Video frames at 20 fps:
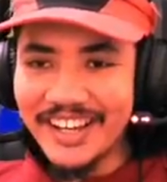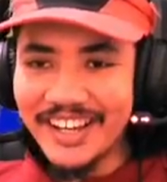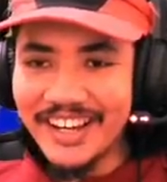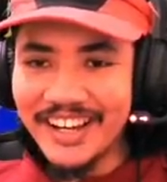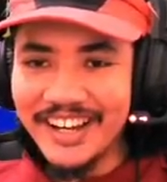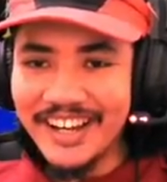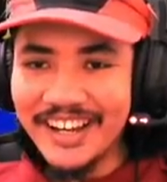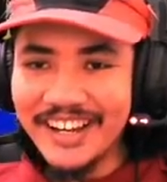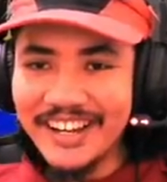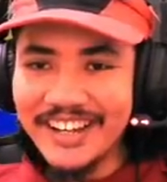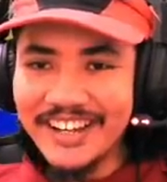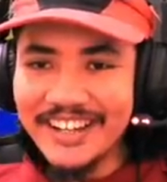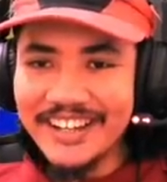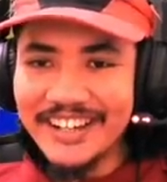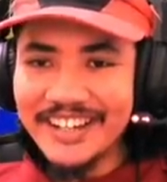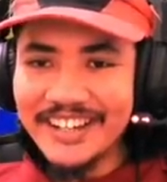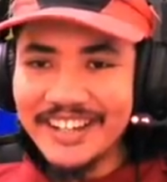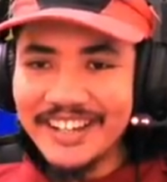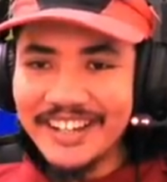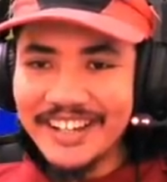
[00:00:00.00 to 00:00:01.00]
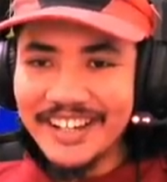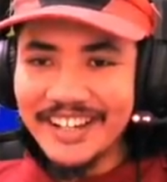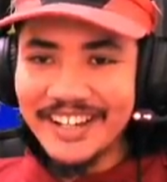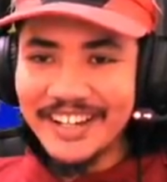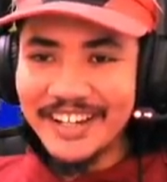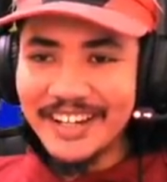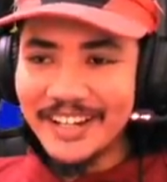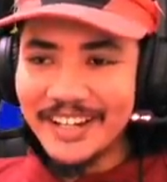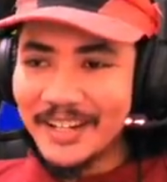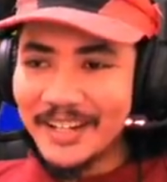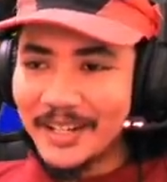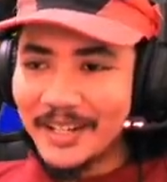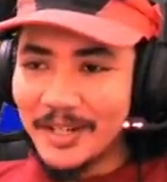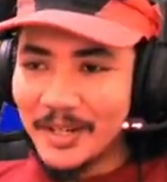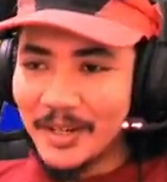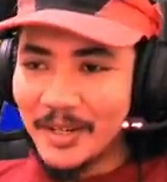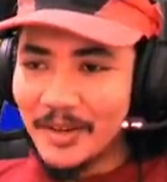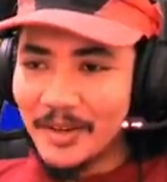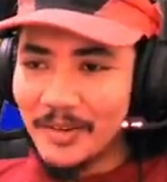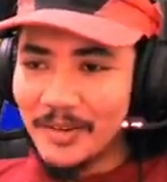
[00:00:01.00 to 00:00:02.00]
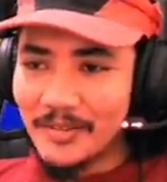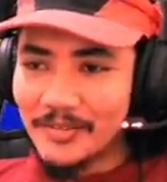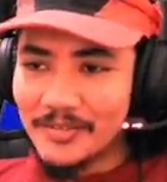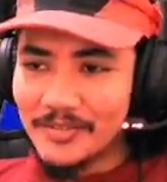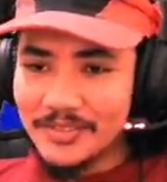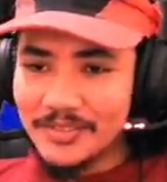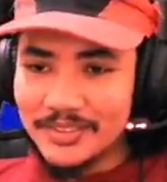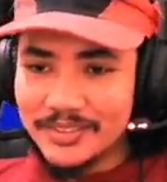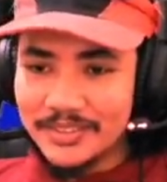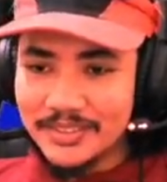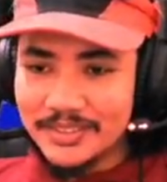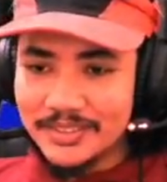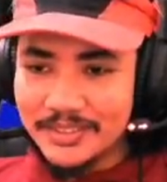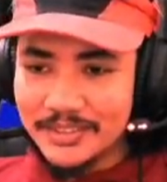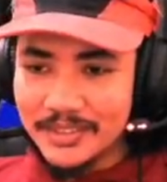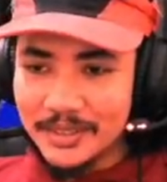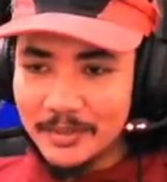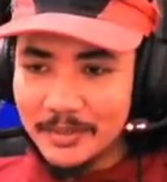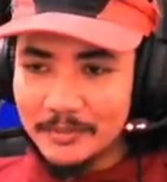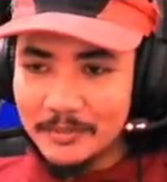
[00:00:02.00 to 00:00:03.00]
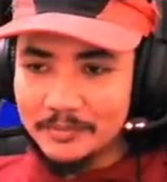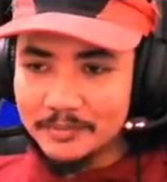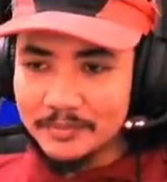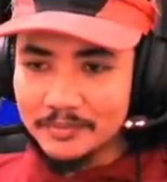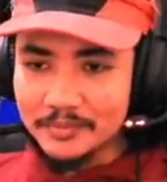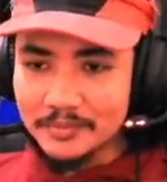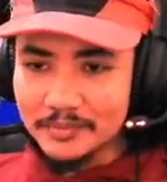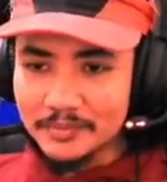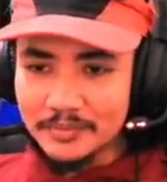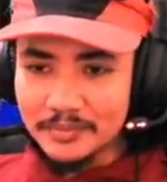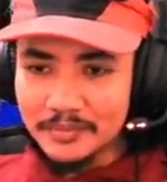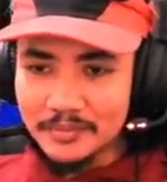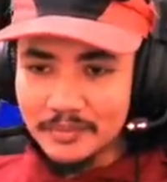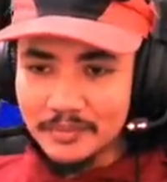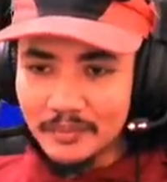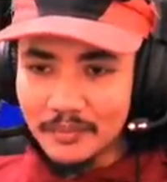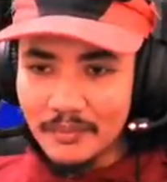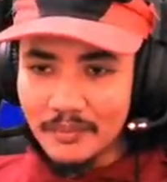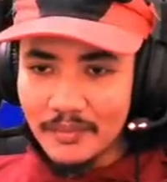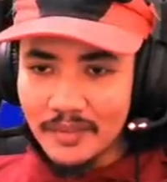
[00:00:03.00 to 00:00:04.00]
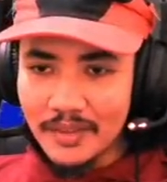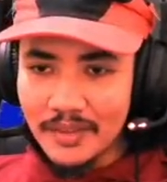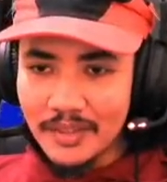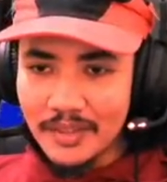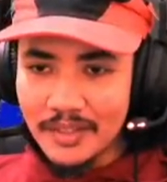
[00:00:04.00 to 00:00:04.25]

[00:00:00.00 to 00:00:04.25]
No one is speaking in this clip.